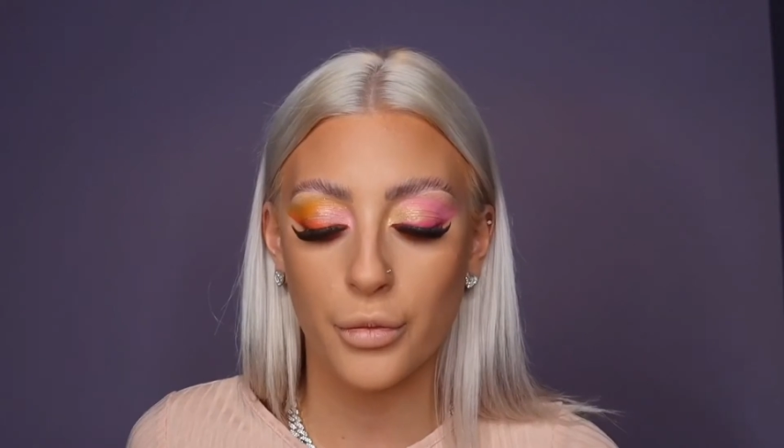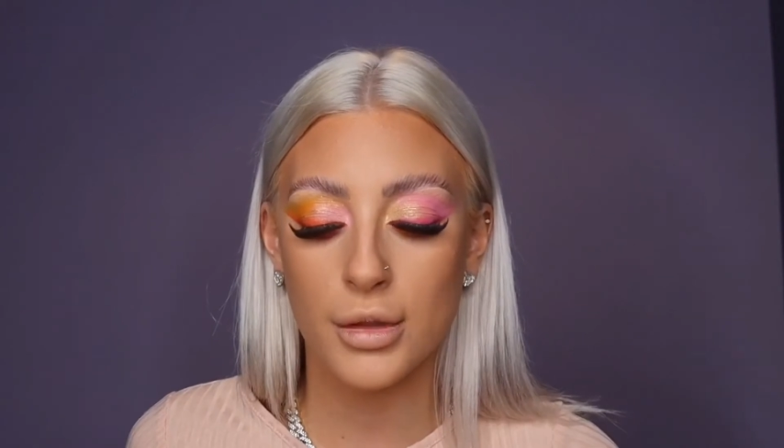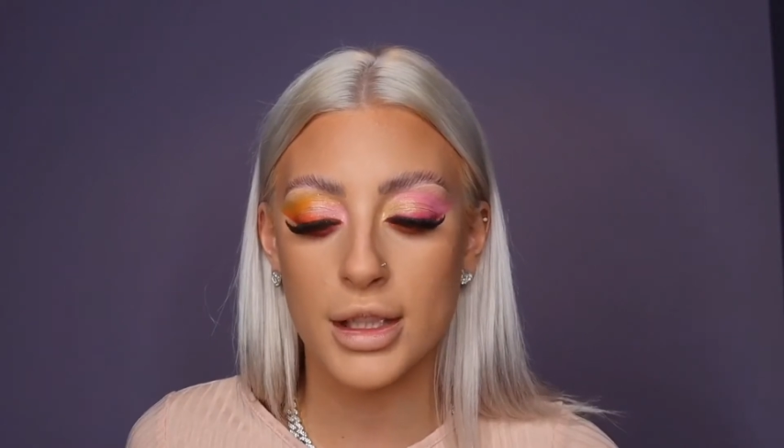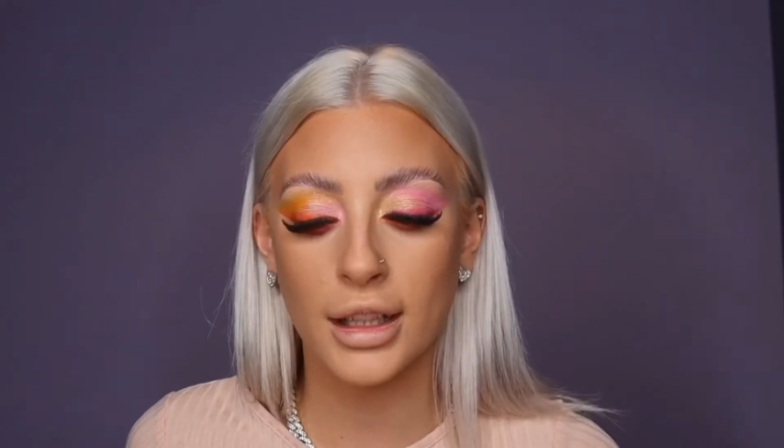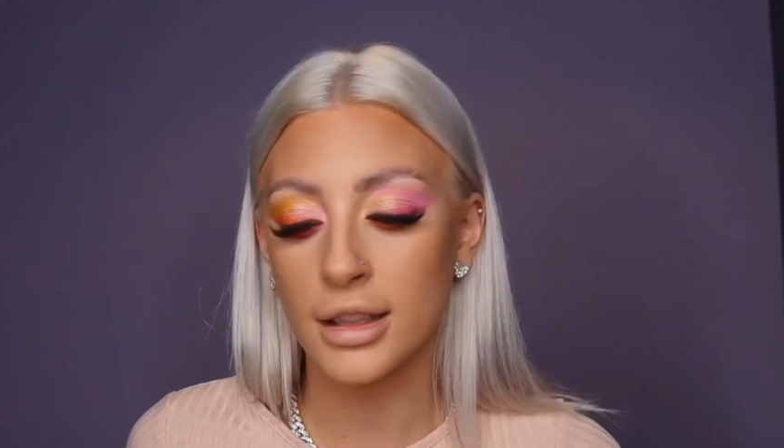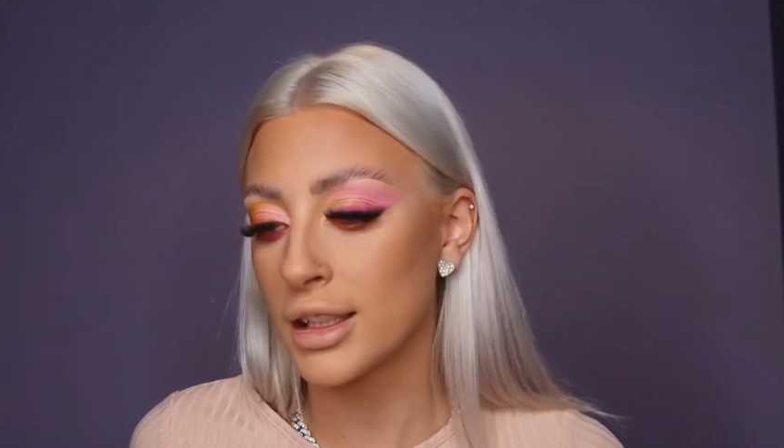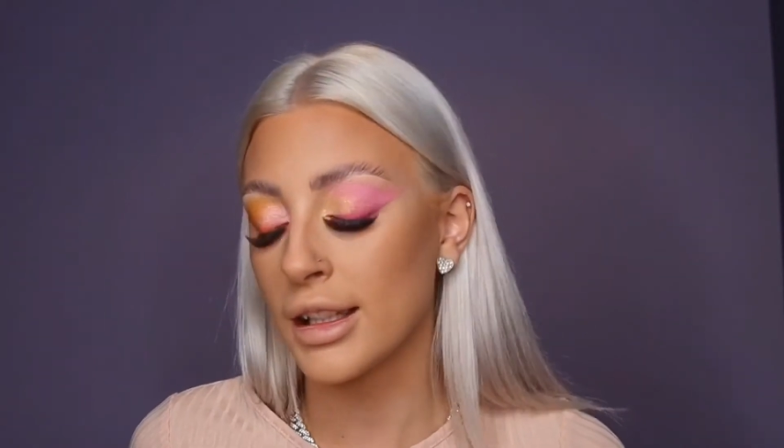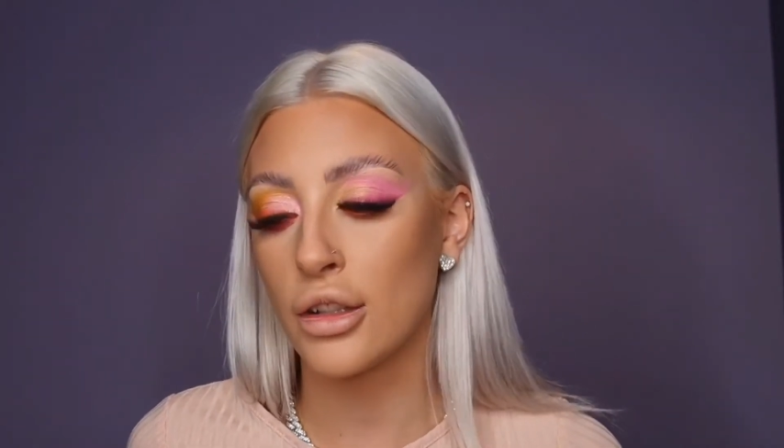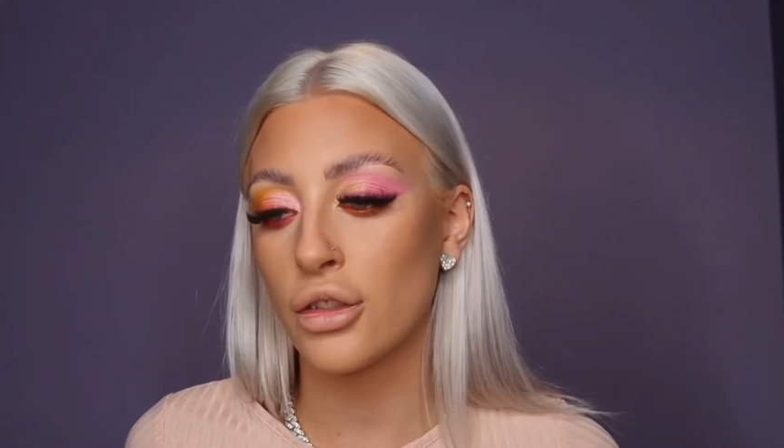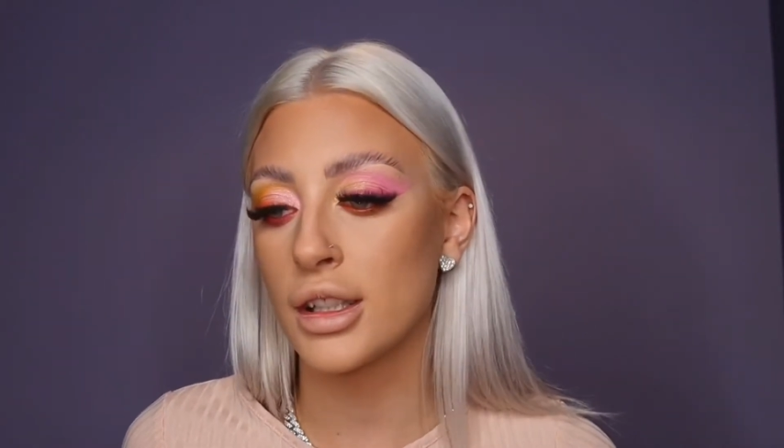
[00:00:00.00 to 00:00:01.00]
Salons are
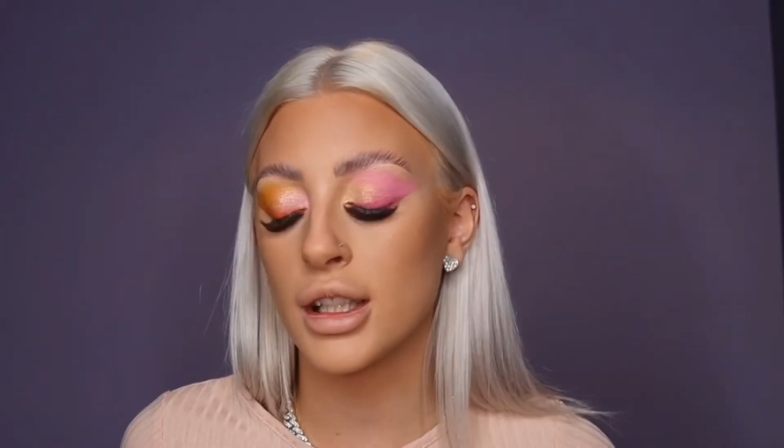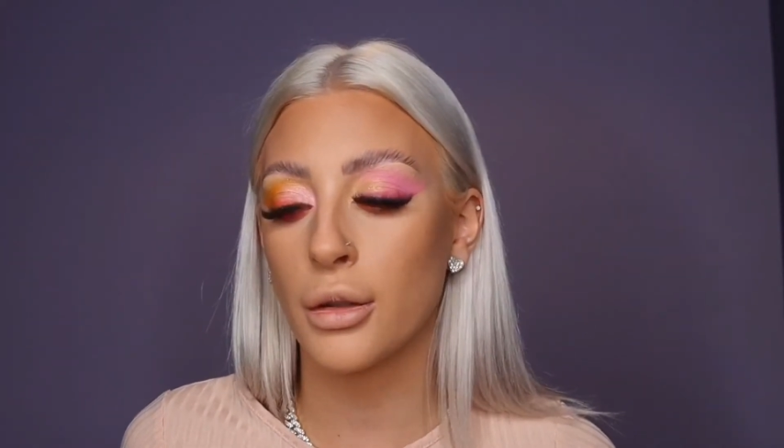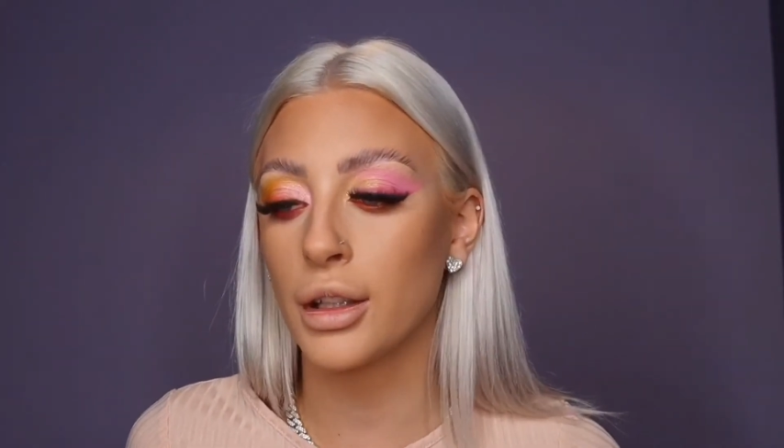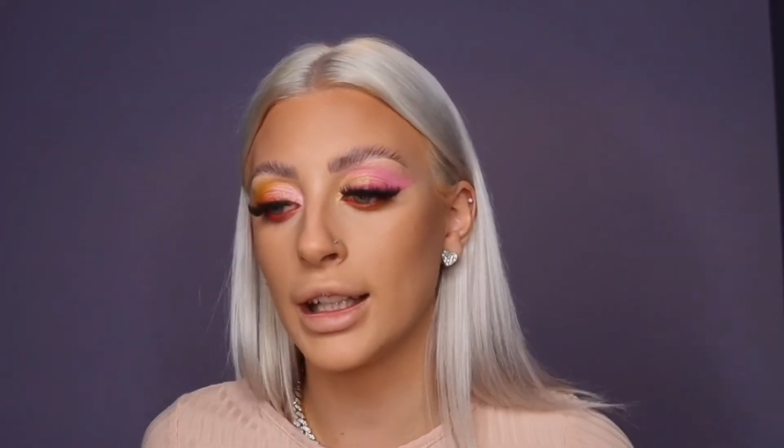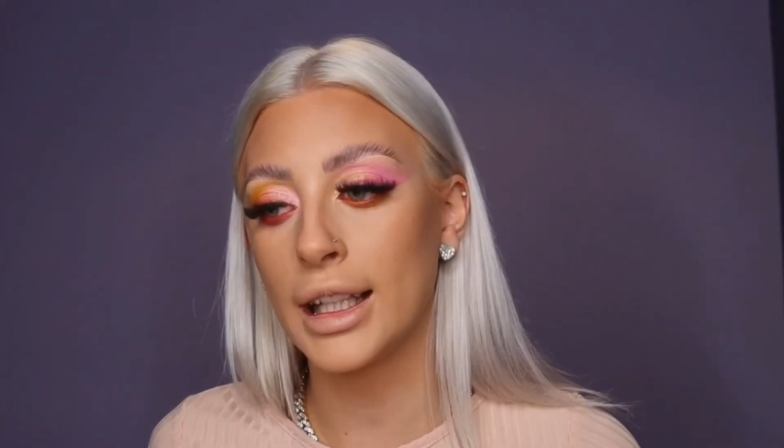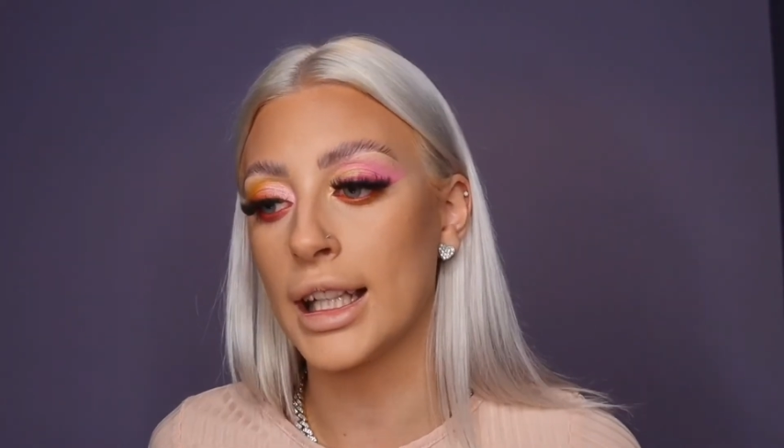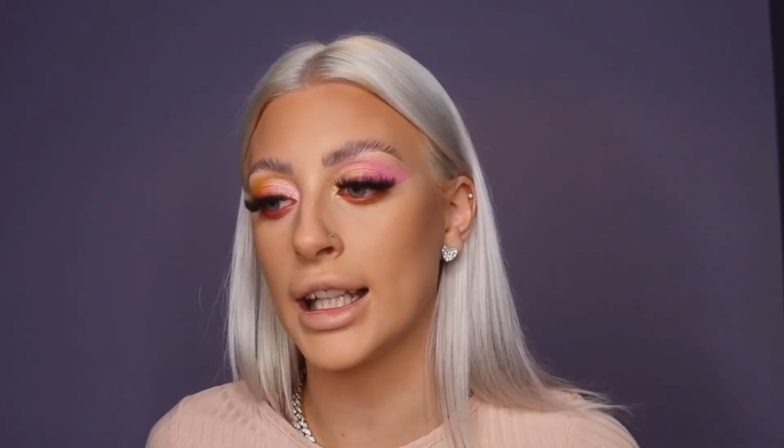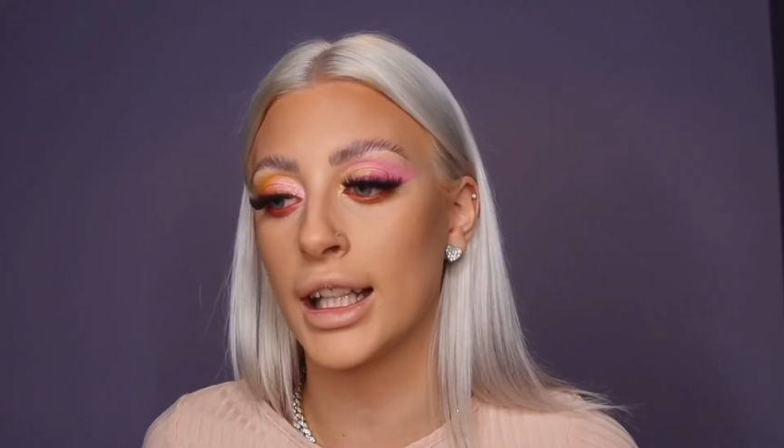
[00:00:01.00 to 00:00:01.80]
literally so clean